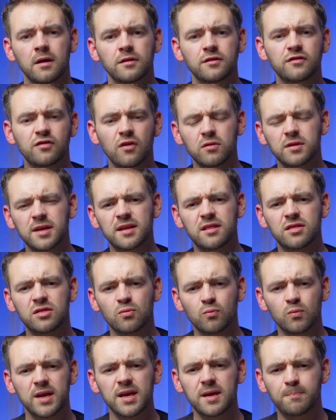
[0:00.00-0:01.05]
There's only
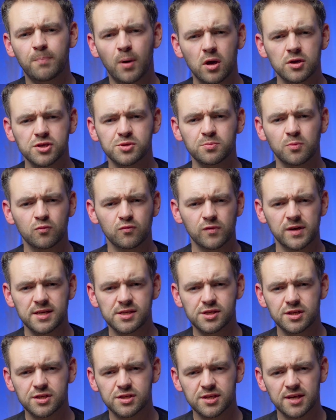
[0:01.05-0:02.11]
three possible
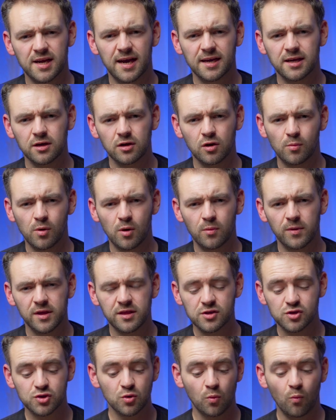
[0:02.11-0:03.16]
reasons that I can come up
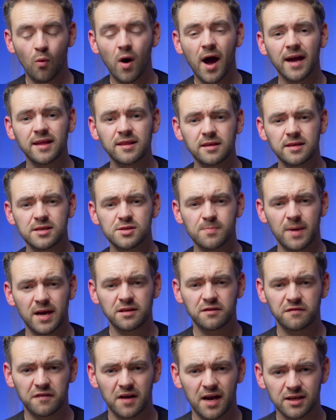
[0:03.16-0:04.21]
with as to why these
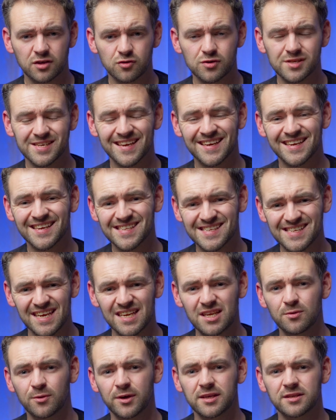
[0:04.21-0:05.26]
manufacturers are
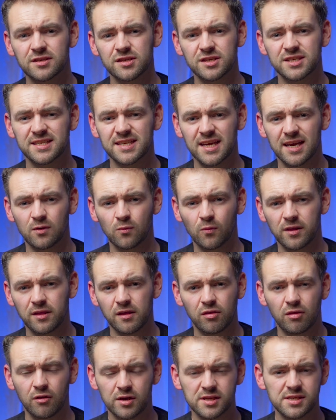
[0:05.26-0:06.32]
continuing to stick with
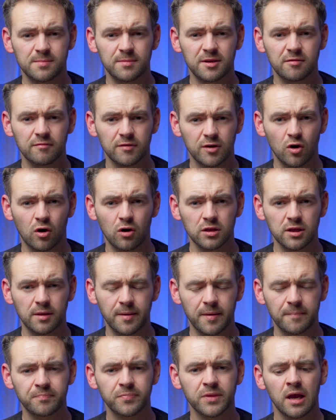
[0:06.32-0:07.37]
a 30-minute record
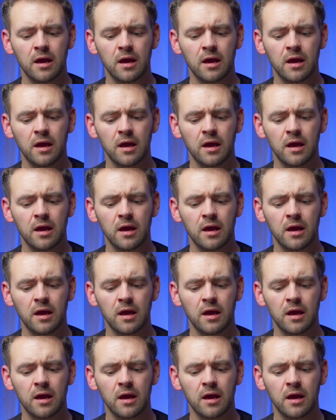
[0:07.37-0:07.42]
limit.